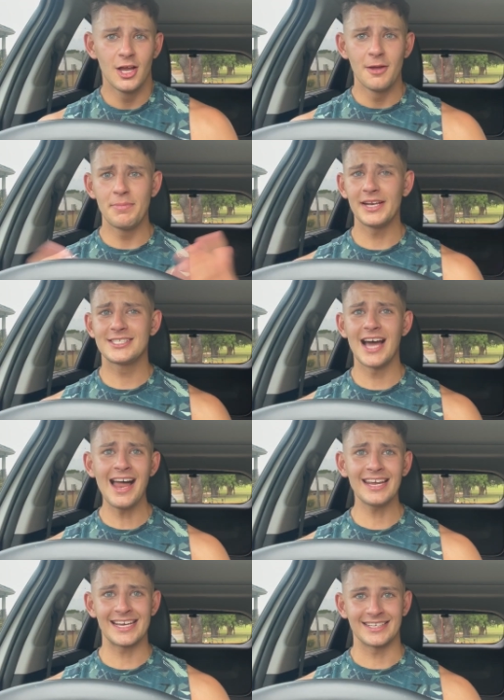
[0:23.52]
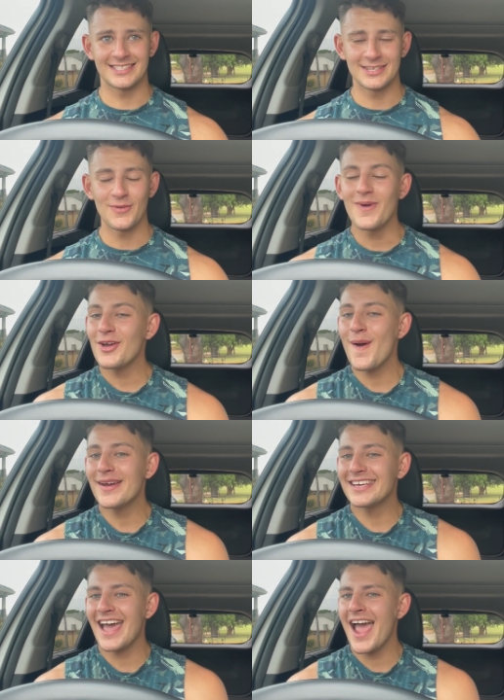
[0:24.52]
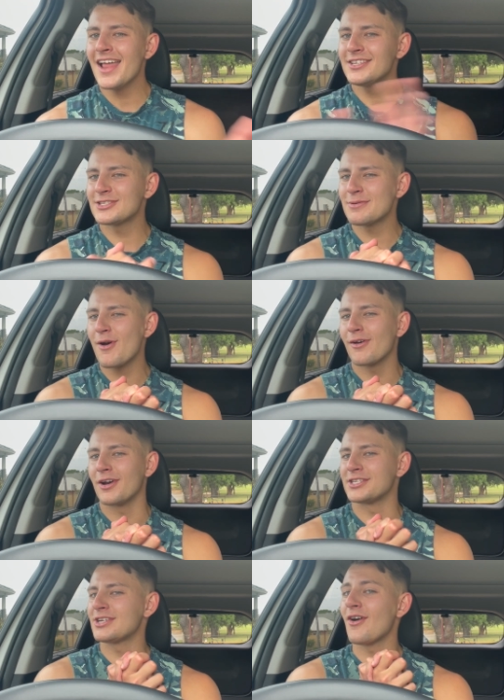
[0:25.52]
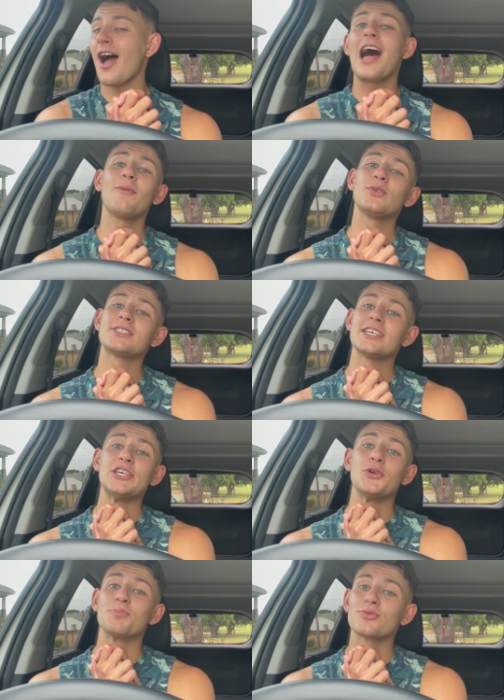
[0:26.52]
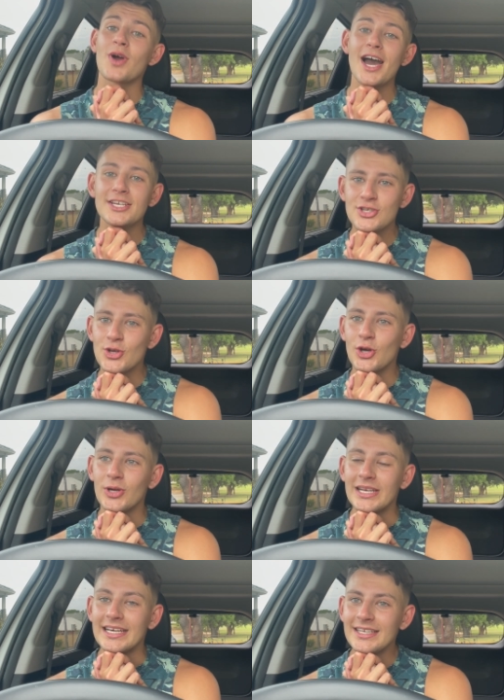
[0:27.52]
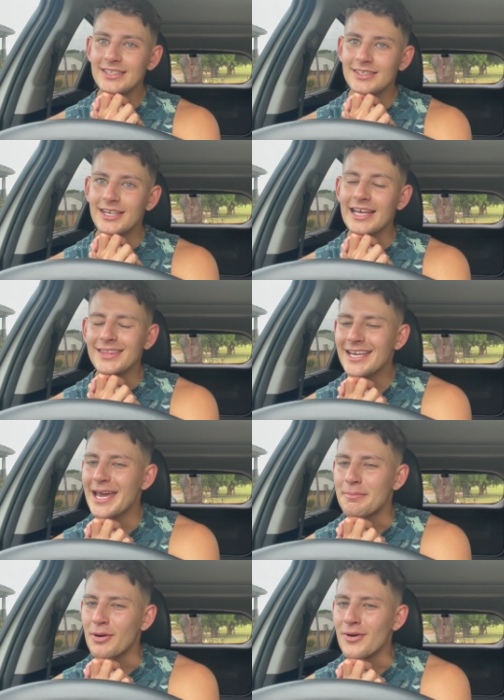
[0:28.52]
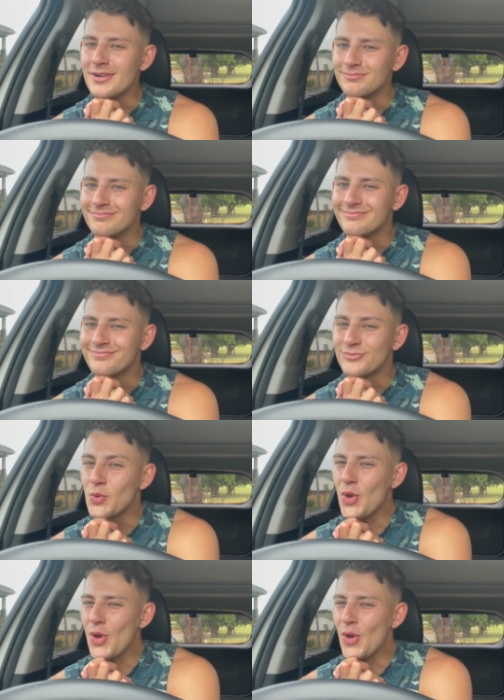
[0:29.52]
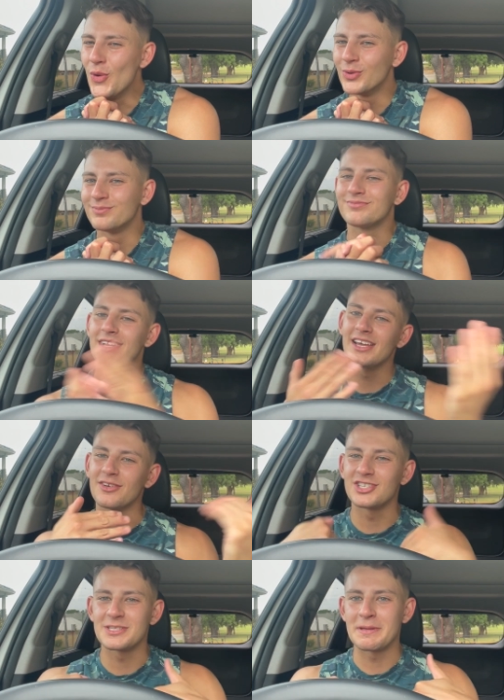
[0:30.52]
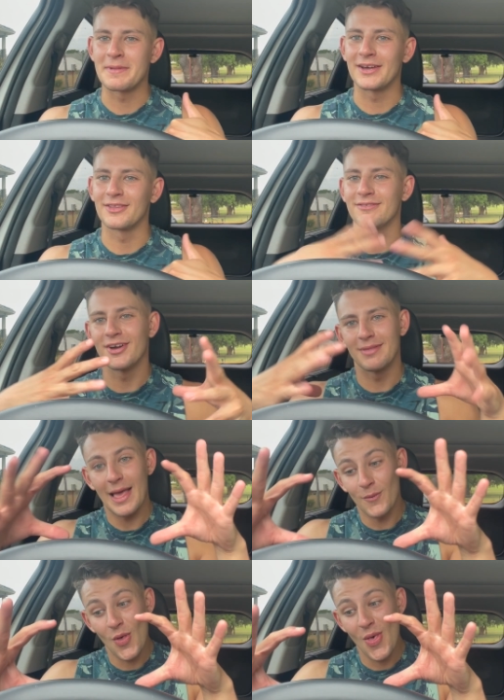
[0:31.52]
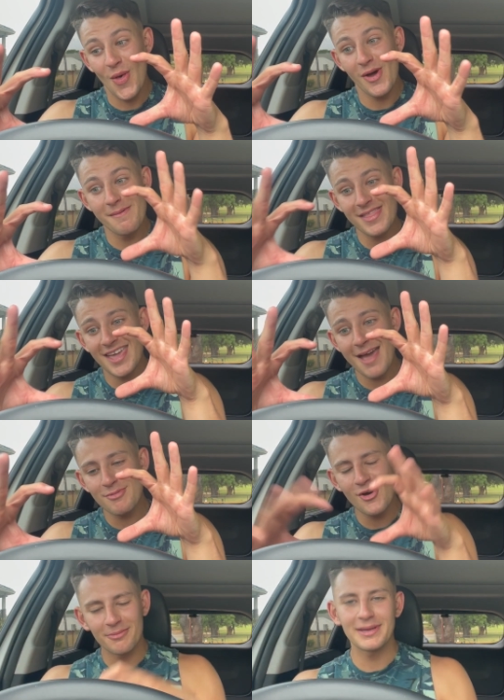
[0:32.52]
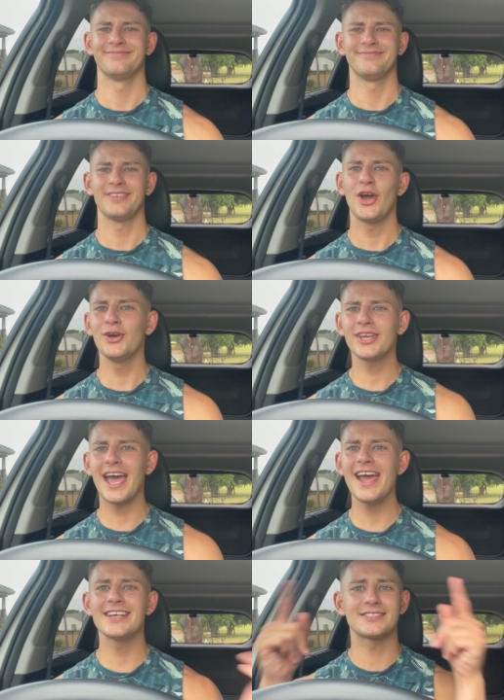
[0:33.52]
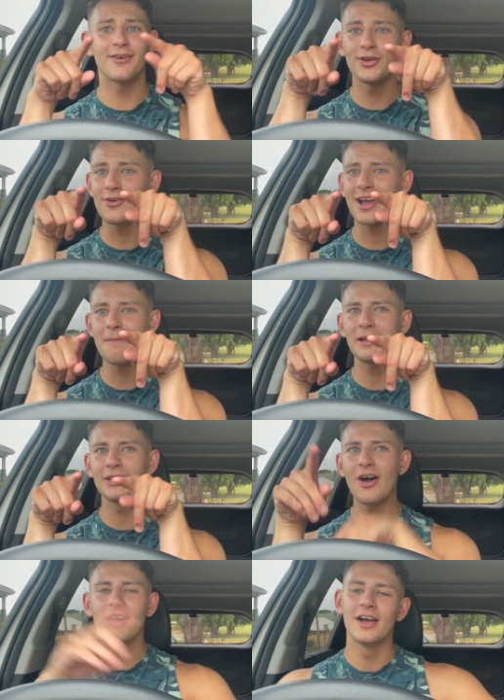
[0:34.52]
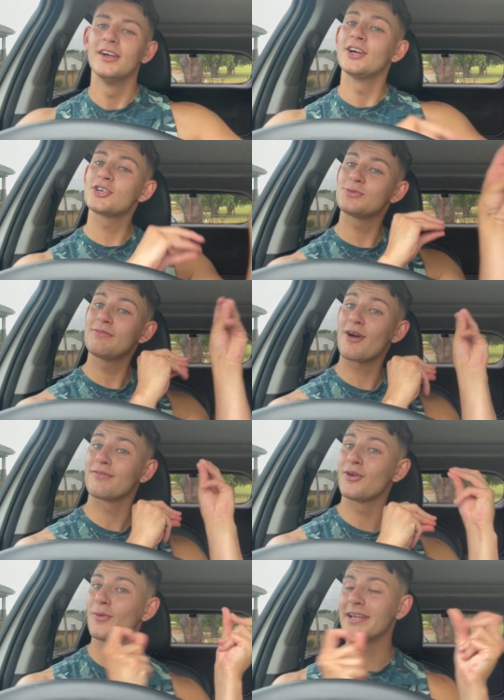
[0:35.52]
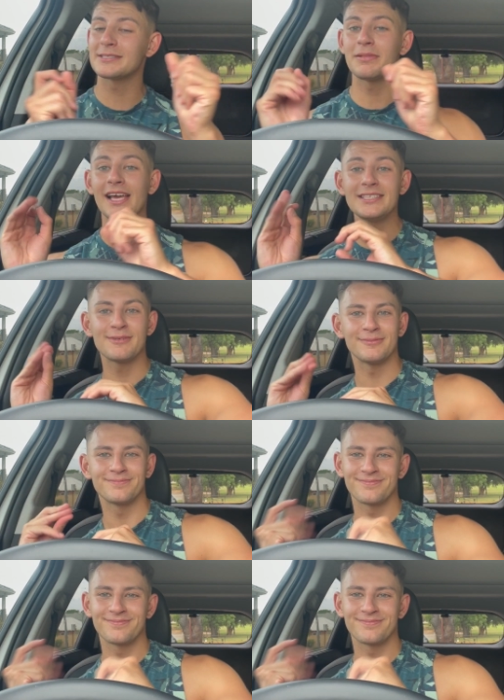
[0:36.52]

But darlings, we're going to Cairns tomorrow, so I will see you bright and early at the airport woo, it'll just be me on the phone like, woo, I'm at the airport. But who cares? You're coming along because we've got four weeks of placement.